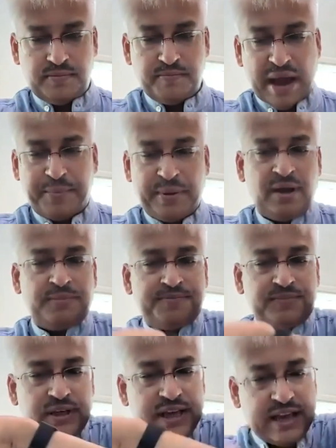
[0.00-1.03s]
mapping
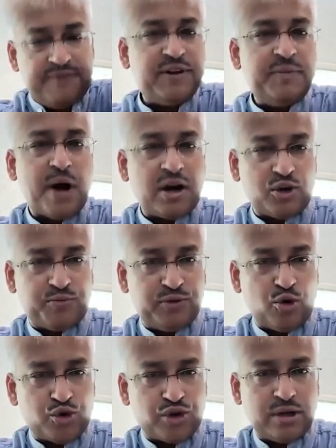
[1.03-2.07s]
every part of
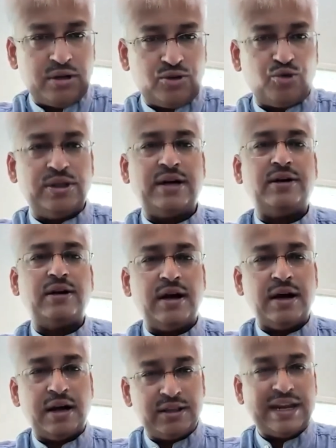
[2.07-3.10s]
the ocean so that
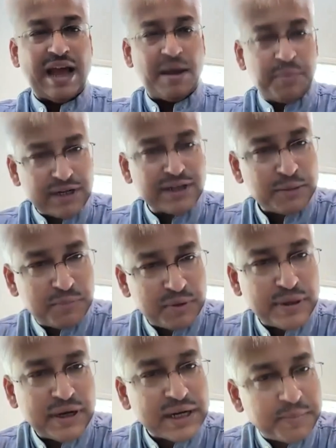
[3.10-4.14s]
another habitat can be
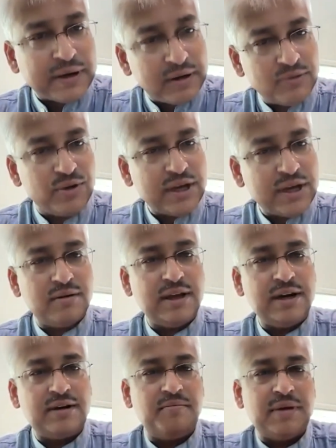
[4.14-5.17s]
built up and we can
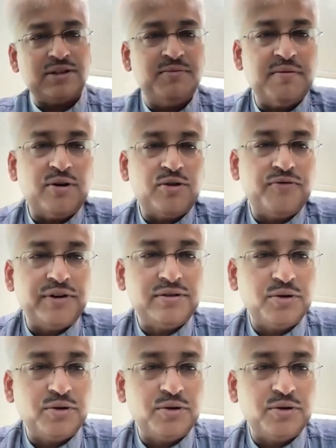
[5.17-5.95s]
get maximum out of it.